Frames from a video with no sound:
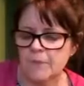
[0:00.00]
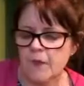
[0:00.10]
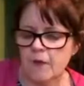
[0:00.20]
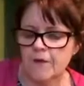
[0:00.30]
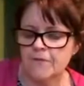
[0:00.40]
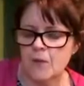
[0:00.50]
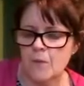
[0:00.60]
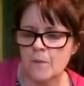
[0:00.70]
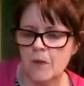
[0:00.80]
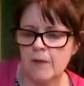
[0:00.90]

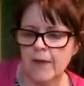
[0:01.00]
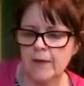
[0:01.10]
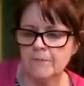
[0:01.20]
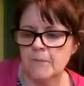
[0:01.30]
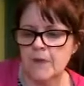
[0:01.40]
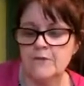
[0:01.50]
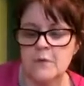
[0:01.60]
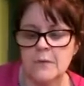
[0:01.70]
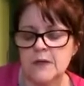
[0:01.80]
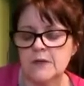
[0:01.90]
I've
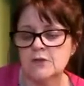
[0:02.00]
got my